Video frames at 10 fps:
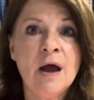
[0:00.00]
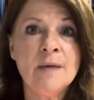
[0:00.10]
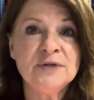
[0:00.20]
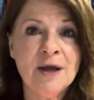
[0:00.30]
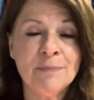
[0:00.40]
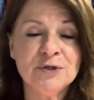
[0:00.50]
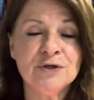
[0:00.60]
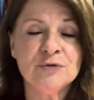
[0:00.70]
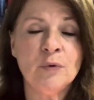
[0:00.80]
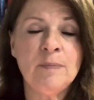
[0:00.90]

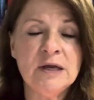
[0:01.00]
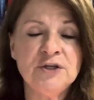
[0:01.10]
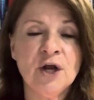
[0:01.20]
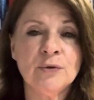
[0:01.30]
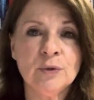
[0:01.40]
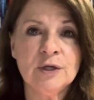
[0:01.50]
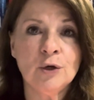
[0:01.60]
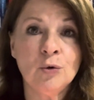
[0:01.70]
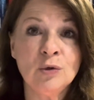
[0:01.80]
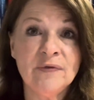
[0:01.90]
temperatures would be generally
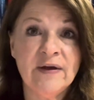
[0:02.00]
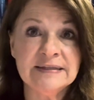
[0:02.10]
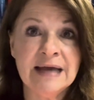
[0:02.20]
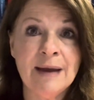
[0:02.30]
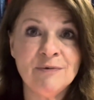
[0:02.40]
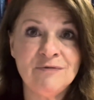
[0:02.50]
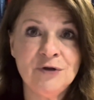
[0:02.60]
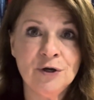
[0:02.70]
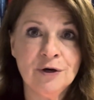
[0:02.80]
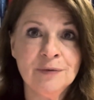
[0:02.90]
cool at that time of
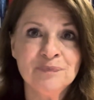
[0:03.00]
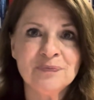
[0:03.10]
year.